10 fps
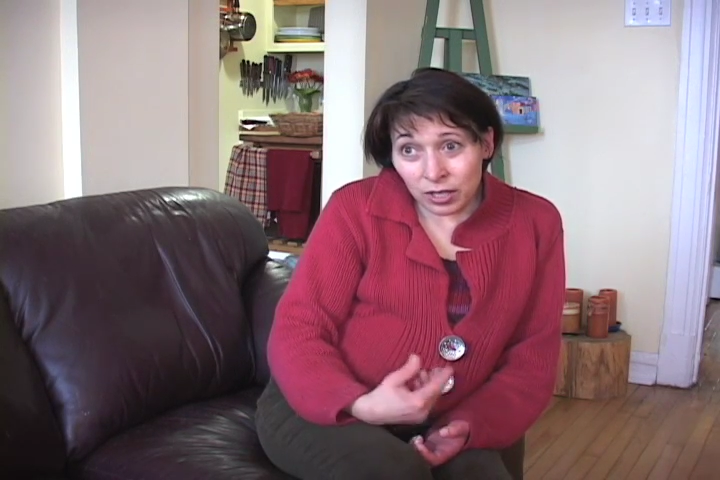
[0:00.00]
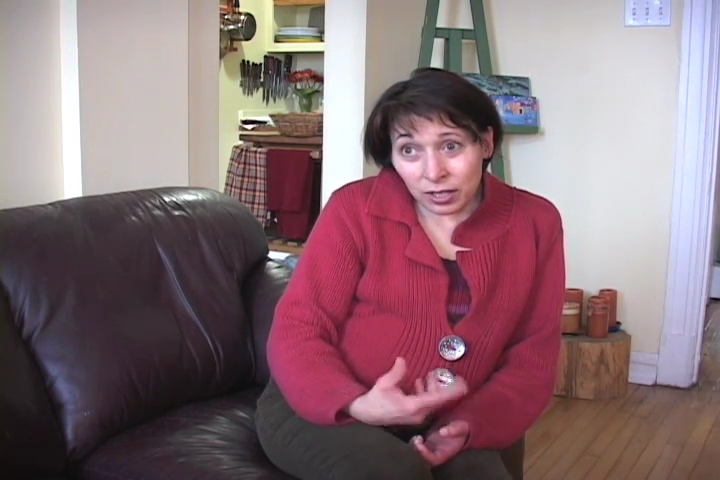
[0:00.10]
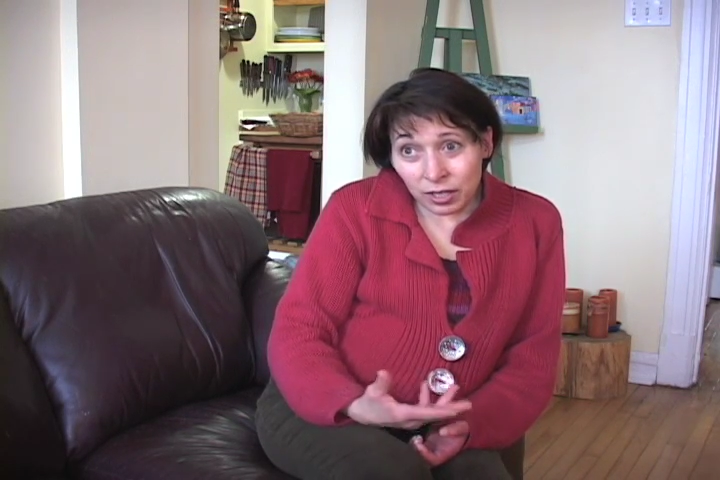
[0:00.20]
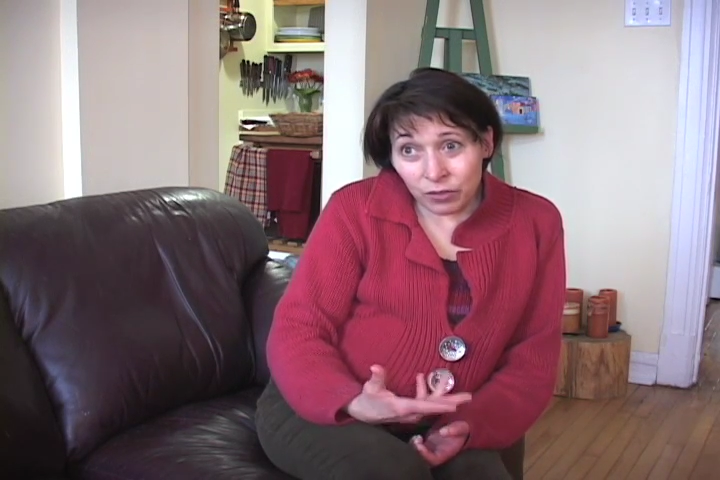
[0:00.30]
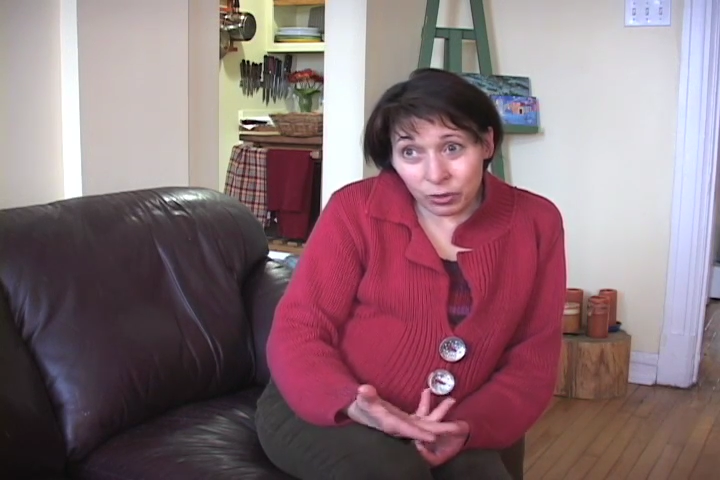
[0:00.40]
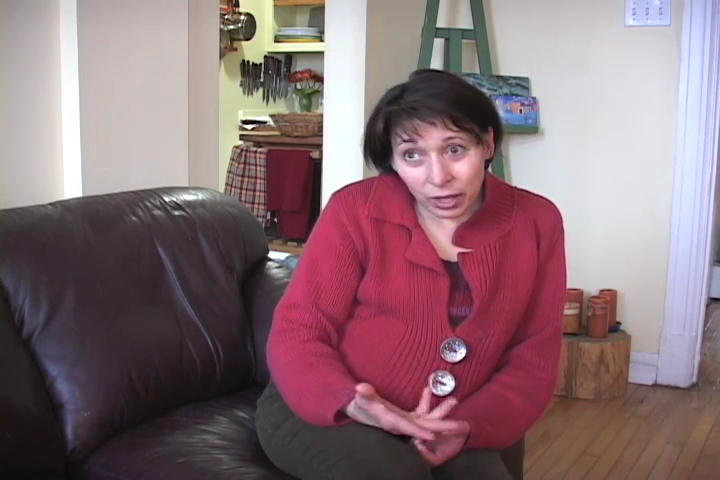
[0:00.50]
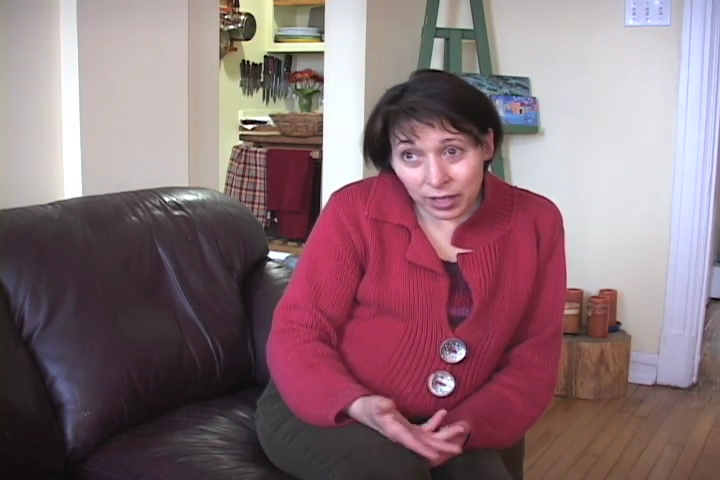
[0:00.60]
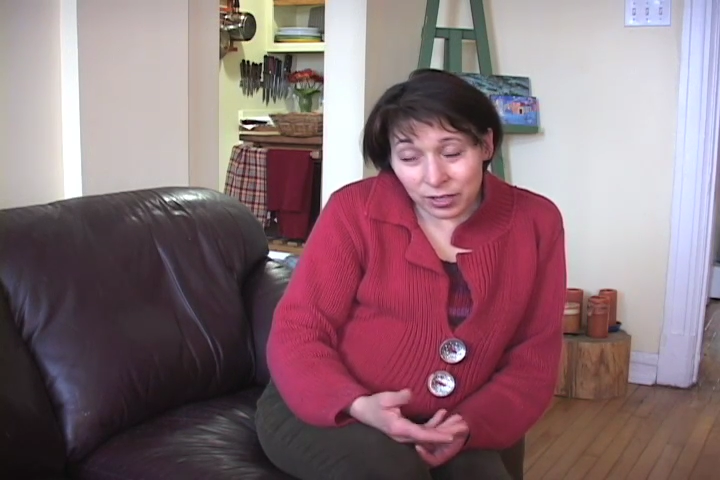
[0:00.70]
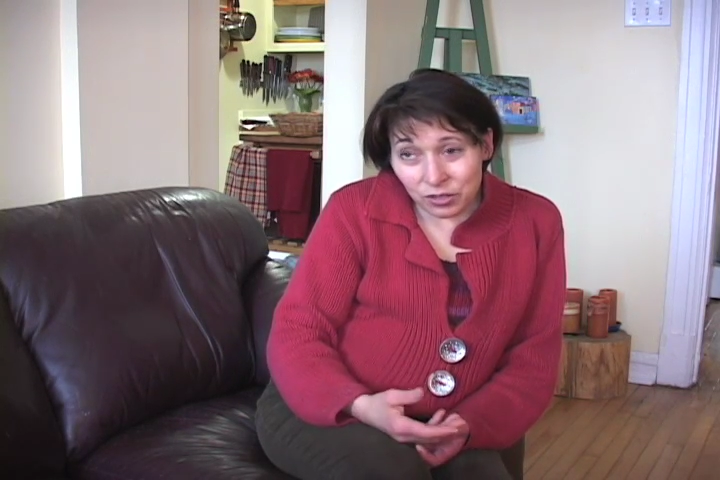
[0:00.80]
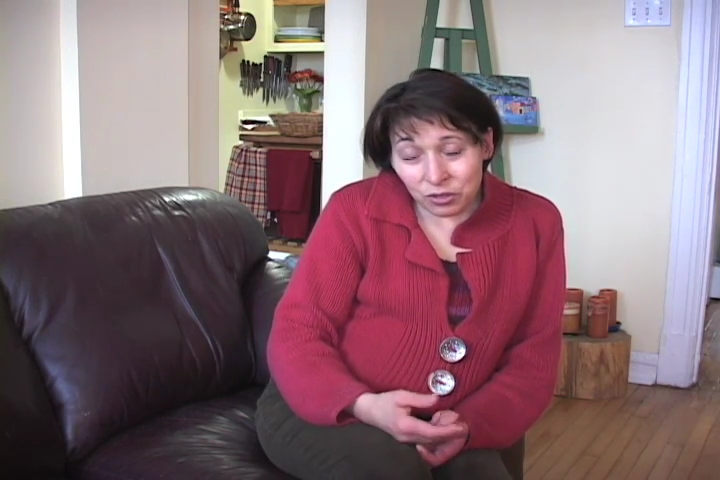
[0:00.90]
give you
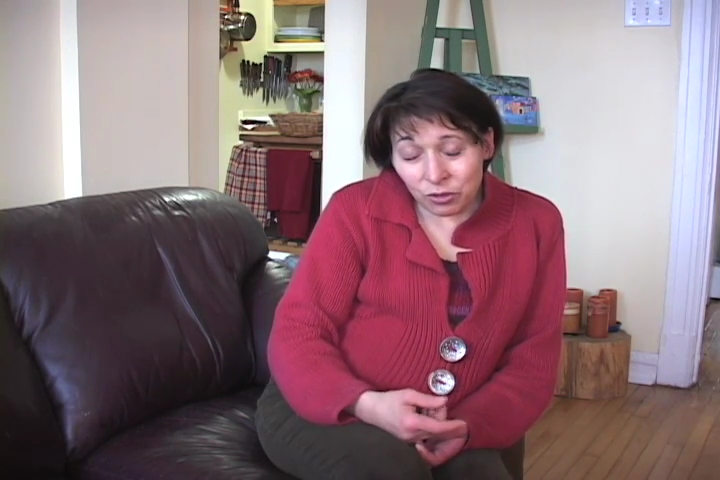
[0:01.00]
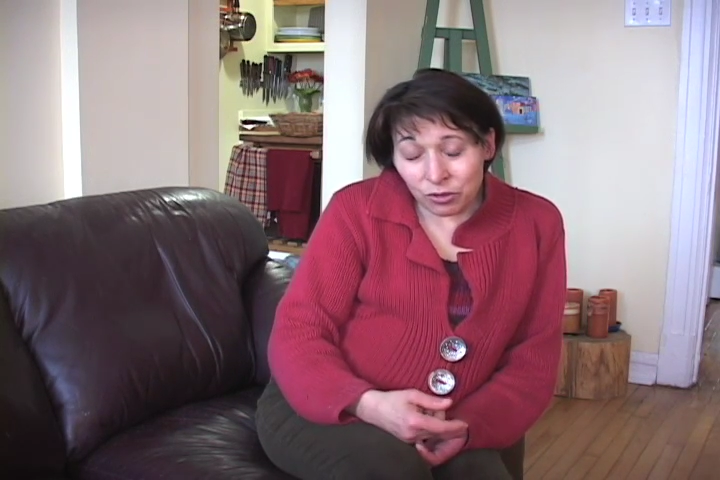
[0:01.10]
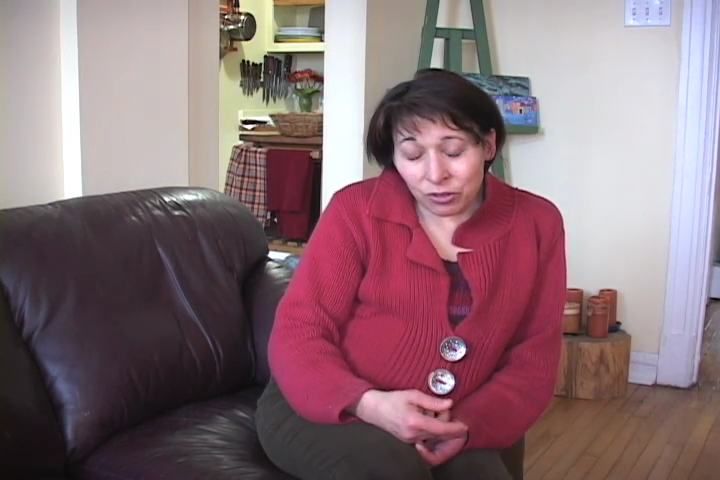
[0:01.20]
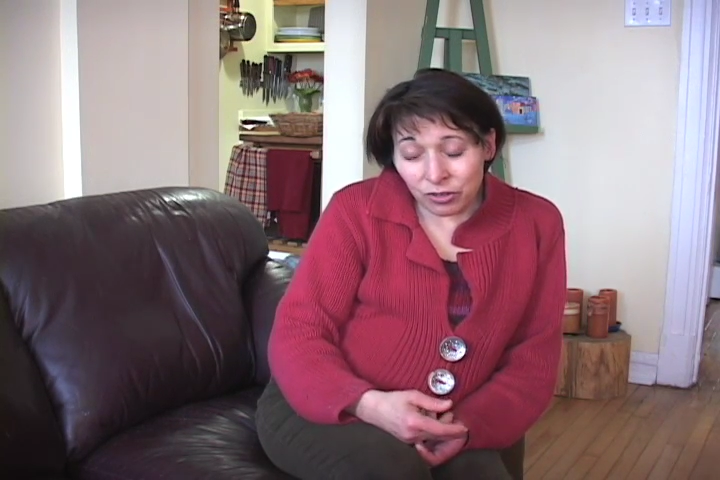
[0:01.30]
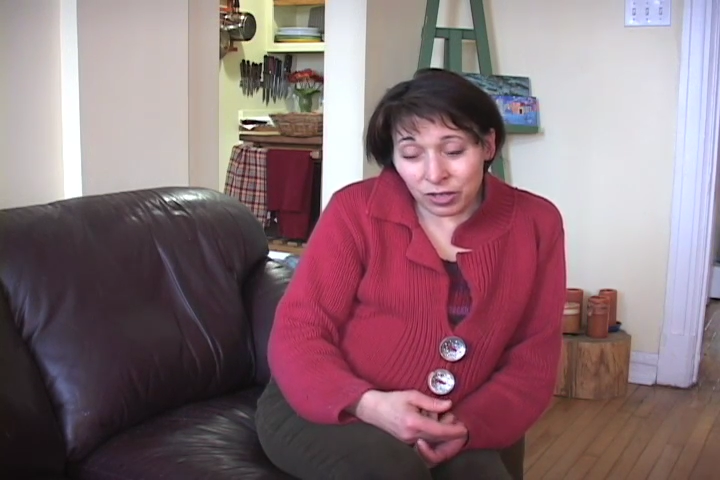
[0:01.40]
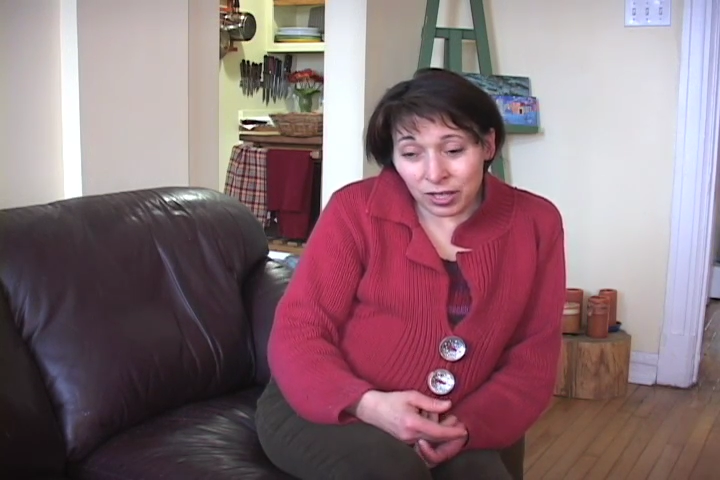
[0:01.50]
cancer, or